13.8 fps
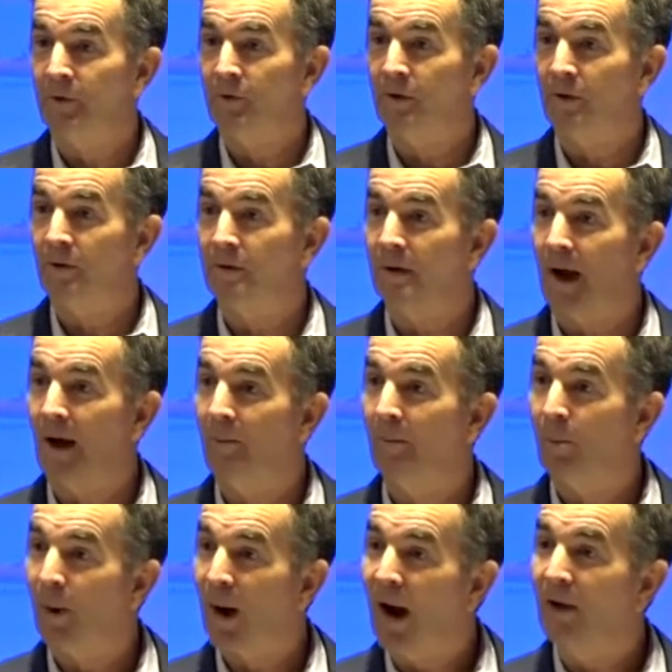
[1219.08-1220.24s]
So I'm
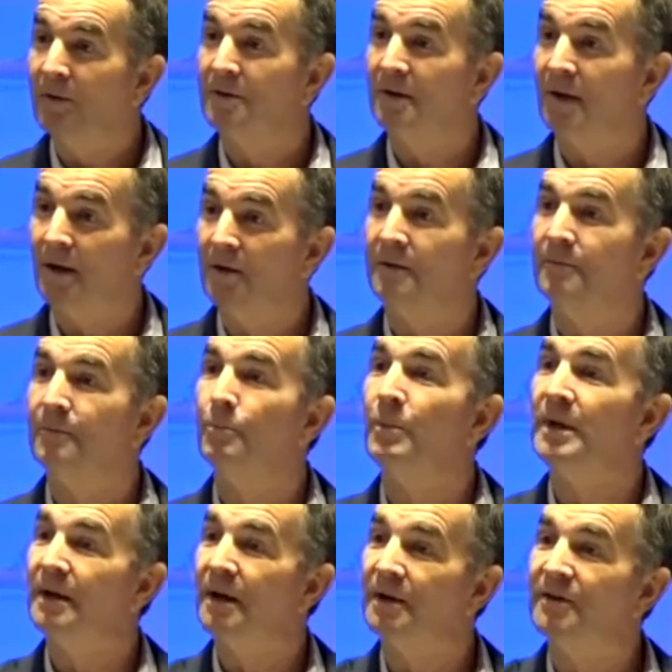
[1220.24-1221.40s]
proud to tell you that
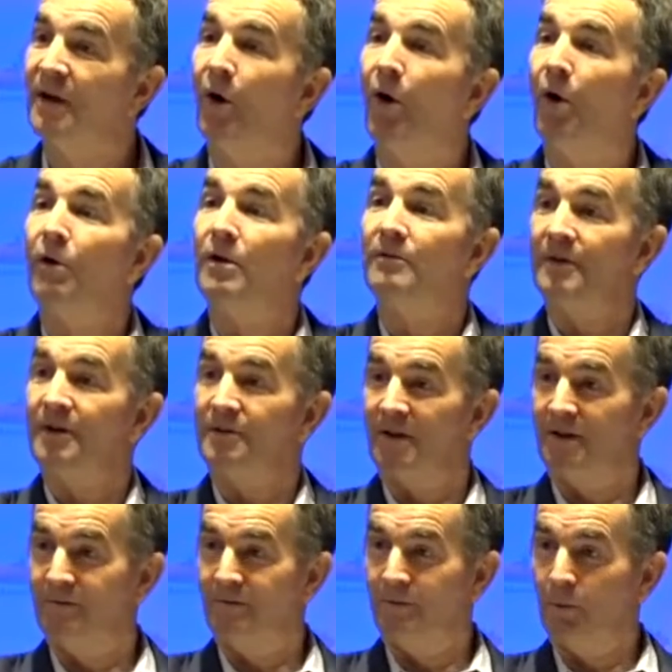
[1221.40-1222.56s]
because all of us
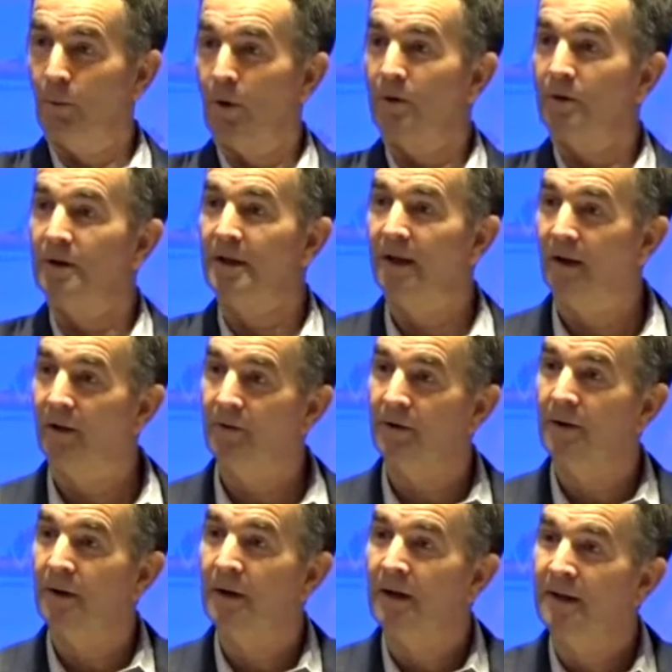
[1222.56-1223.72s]
have worked together,
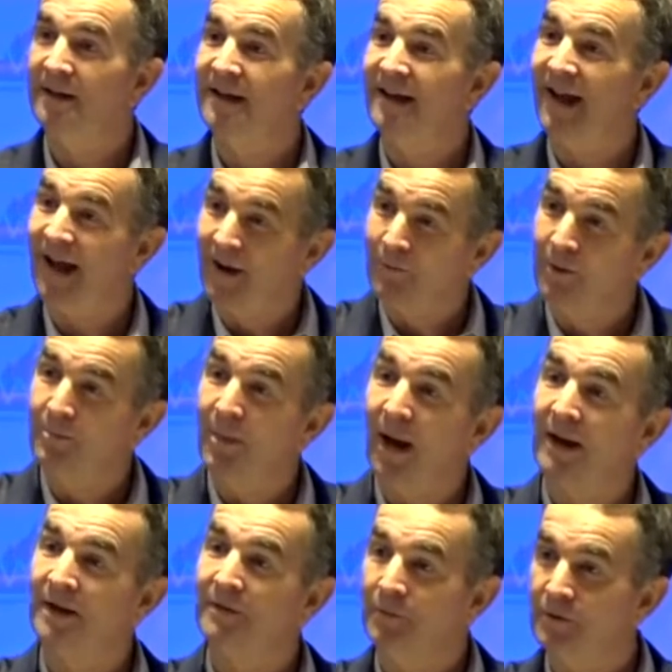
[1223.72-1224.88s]
that
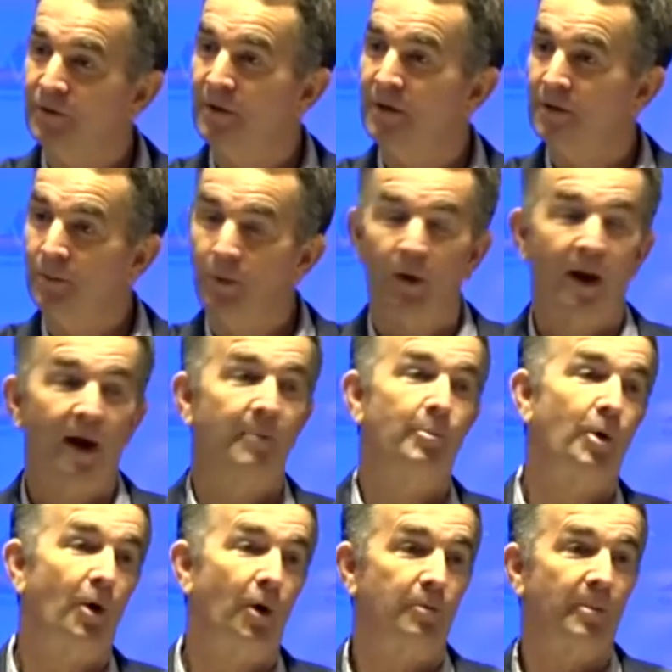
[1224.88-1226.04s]
everybody in Virginia will have
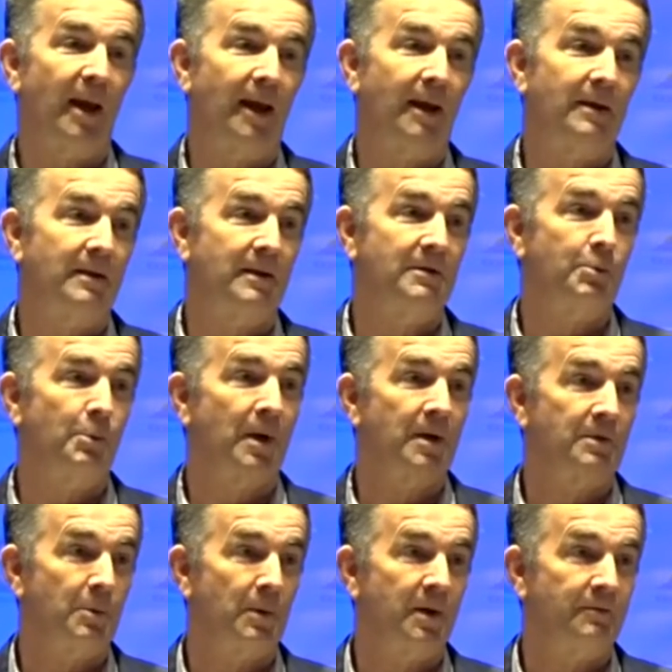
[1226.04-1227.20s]
broadband in
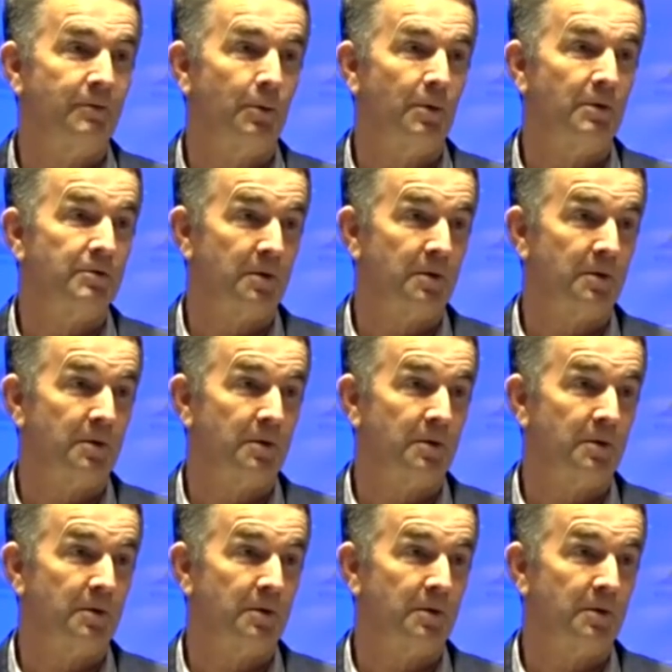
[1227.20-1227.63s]
2024.